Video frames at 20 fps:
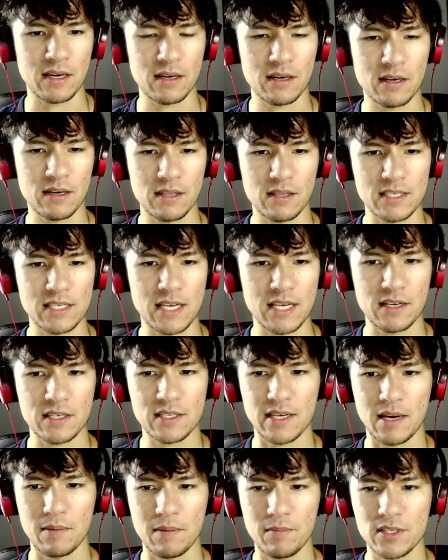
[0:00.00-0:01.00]
This hand is
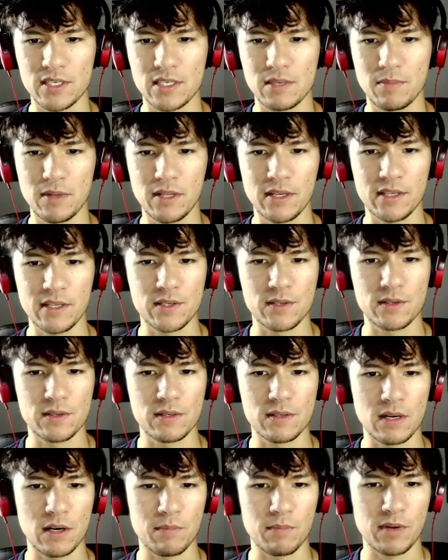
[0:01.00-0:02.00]
somewhat similar to
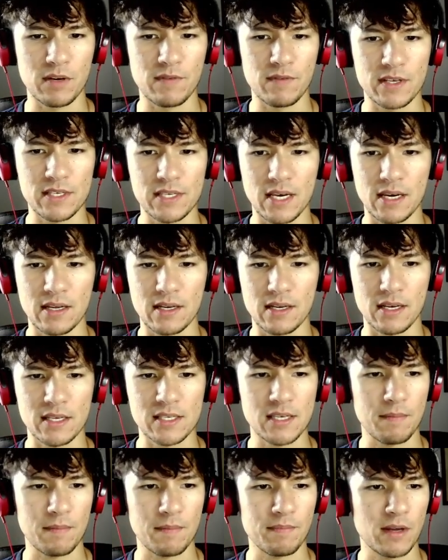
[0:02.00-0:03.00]
our previous hand,
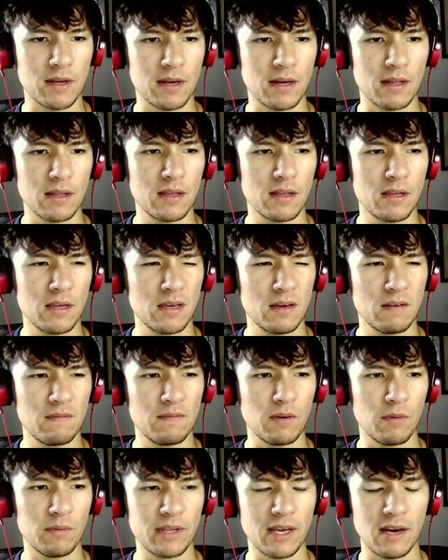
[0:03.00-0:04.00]
except that we
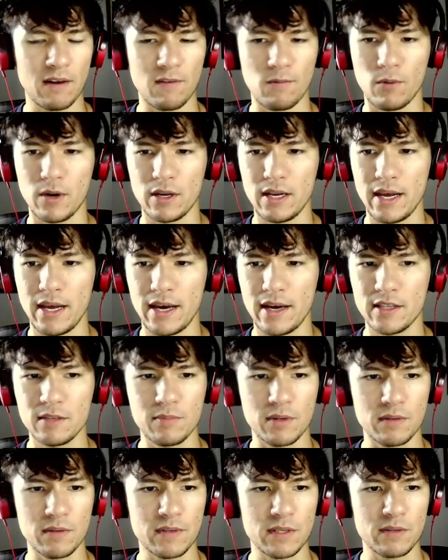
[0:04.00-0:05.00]
only have one land, but
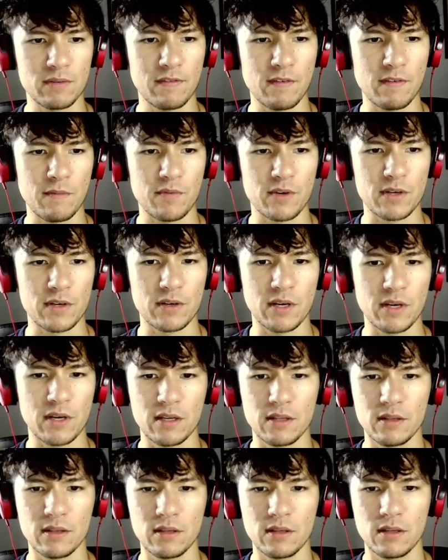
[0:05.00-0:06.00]
we do have a preordain.
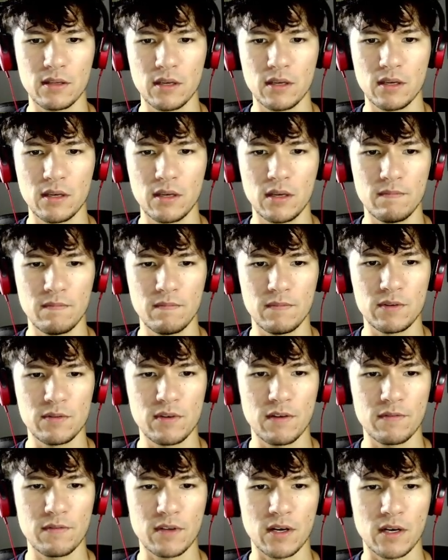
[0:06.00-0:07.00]
We do have
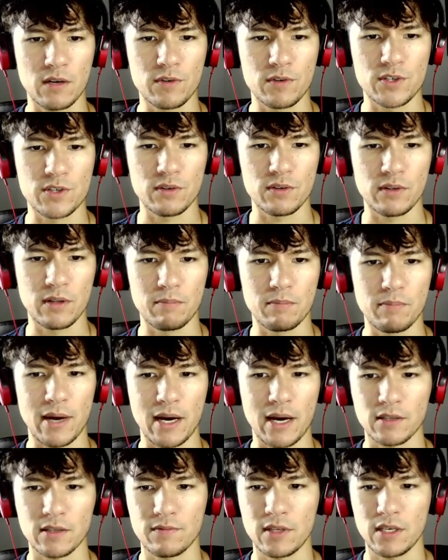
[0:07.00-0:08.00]
Dark Ritual and Pact
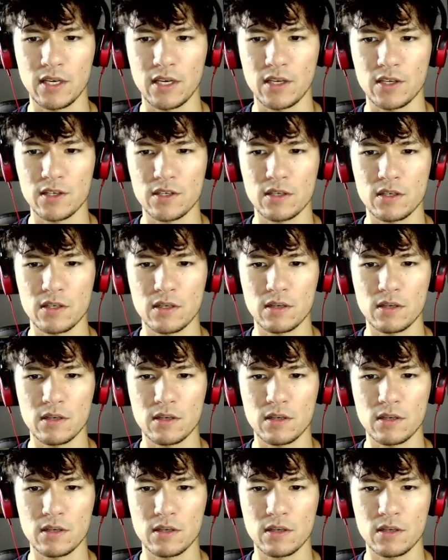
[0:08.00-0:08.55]
of Negation.